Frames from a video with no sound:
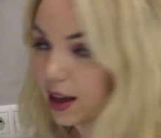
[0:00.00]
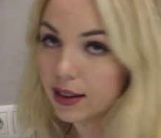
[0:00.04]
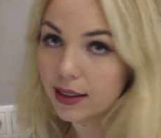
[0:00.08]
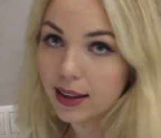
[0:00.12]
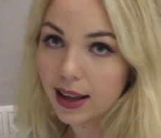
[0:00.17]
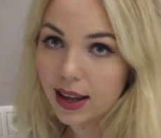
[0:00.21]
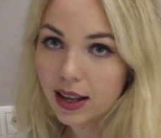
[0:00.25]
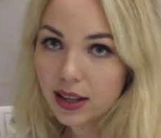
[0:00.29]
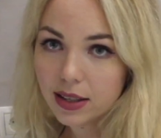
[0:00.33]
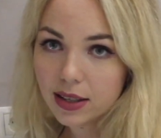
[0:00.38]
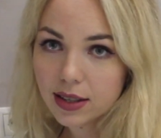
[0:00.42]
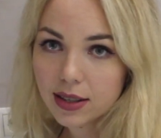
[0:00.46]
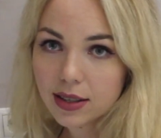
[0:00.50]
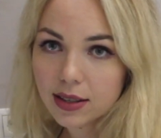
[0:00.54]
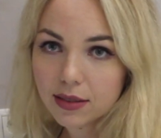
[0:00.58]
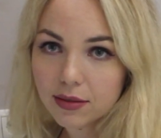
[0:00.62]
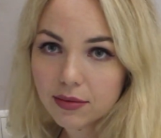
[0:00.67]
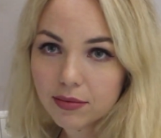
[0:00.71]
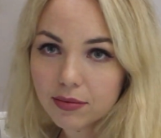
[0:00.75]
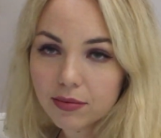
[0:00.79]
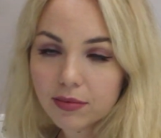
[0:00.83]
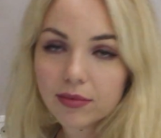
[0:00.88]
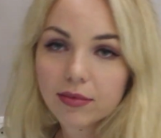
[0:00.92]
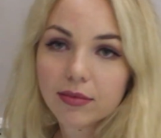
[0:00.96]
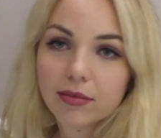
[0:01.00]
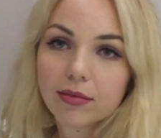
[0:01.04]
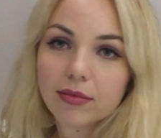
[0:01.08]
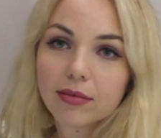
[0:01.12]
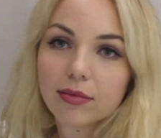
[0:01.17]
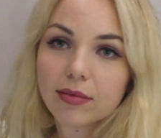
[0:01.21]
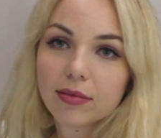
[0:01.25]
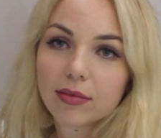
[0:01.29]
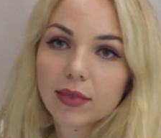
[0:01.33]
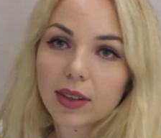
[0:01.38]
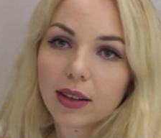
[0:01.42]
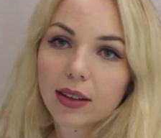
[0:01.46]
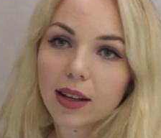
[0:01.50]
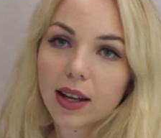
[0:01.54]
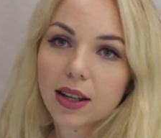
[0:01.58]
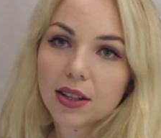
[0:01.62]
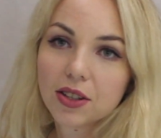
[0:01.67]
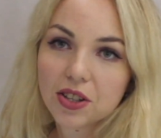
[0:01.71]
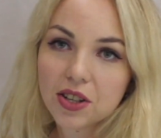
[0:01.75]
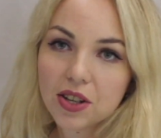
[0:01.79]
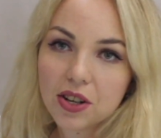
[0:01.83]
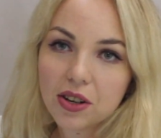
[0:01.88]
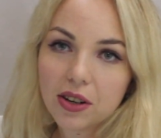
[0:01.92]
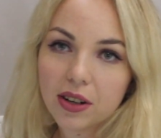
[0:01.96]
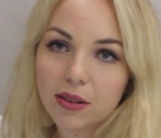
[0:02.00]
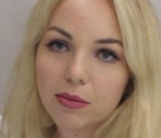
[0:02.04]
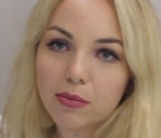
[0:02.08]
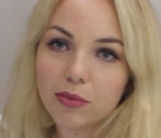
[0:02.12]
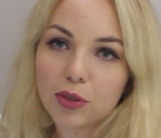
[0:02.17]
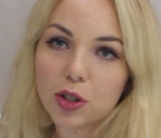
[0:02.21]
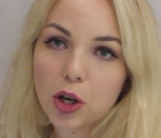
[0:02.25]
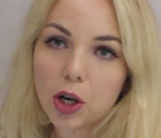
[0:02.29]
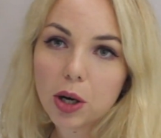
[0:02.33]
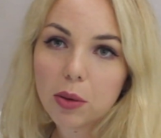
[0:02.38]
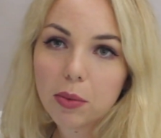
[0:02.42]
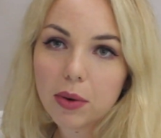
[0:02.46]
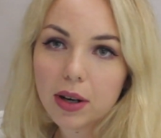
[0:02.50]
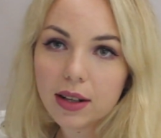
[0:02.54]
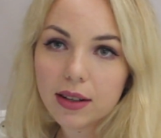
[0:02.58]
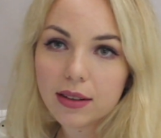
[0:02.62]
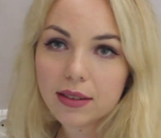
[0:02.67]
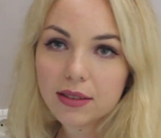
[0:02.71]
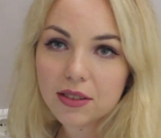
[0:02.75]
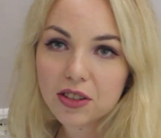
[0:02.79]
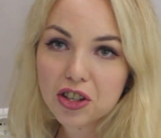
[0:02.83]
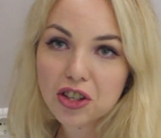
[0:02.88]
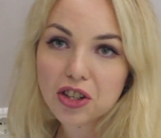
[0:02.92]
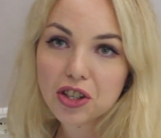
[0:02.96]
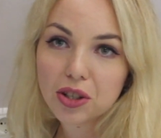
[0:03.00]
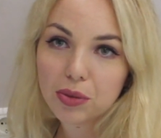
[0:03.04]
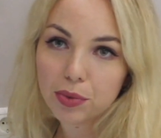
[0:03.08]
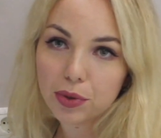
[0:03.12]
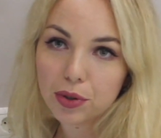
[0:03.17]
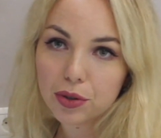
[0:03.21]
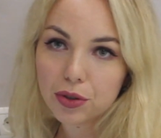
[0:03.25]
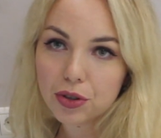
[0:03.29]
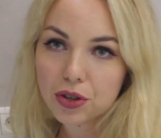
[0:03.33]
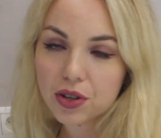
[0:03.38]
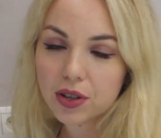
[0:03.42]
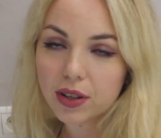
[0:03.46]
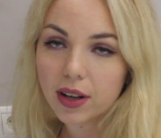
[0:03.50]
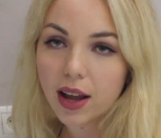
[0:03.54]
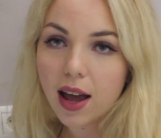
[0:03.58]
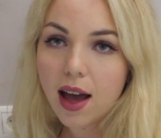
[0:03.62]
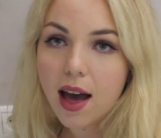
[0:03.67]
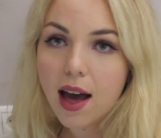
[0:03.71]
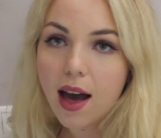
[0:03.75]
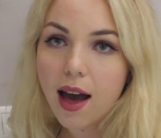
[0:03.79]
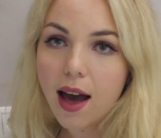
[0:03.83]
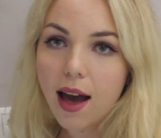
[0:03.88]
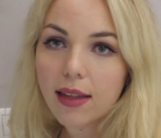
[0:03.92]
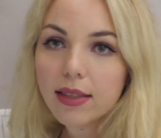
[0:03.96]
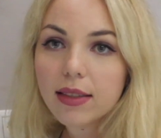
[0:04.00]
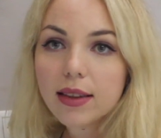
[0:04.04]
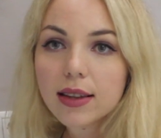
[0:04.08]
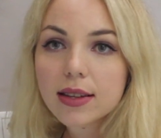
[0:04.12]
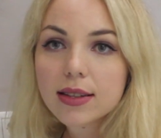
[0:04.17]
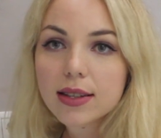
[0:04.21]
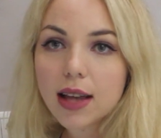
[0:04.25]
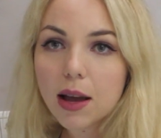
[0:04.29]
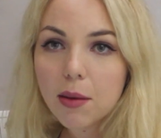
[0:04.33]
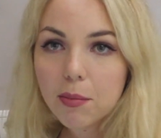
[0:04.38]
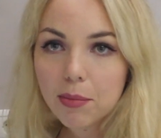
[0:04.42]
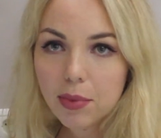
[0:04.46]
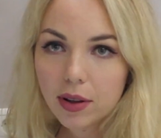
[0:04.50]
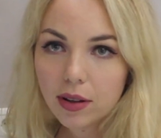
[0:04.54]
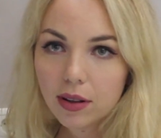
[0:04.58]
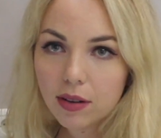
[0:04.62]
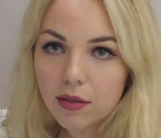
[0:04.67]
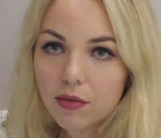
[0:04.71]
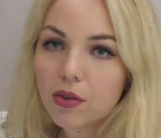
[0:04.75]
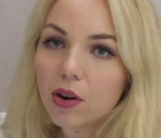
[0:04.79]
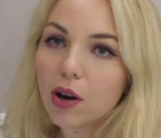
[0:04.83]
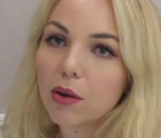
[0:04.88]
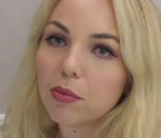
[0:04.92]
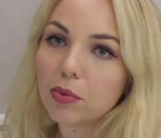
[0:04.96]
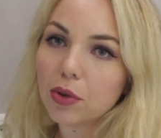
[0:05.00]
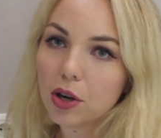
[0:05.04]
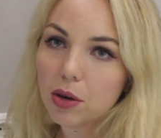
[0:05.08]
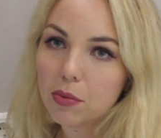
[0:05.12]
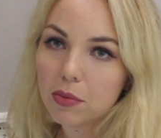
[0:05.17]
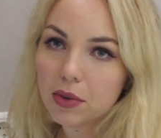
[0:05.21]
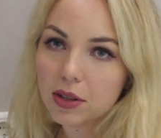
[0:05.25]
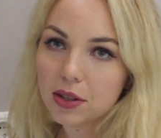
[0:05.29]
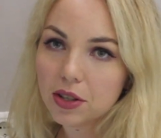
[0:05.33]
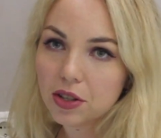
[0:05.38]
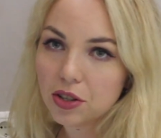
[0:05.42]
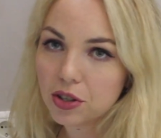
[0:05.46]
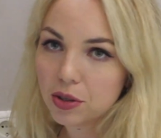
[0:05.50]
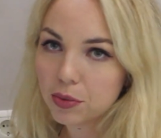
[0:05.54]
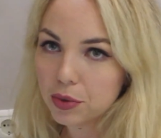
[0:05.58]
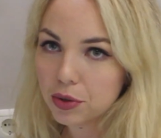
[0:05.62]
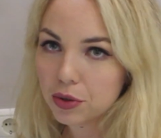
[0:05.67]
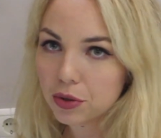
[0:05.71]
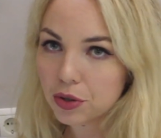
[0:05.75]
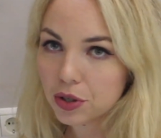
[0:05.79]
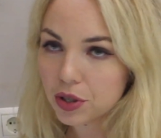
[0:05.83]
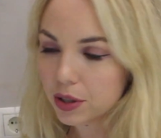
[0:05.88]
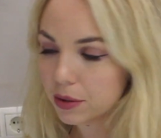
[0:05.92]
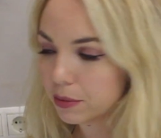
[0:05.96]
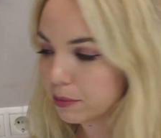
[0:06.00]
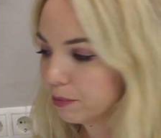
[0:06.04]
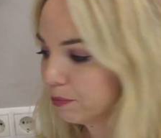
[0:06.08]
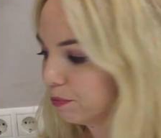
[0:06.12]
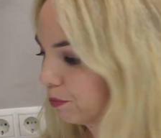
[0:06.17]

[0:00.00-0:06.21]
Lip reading: Let's consider normal distribution and the sample from normal distribution.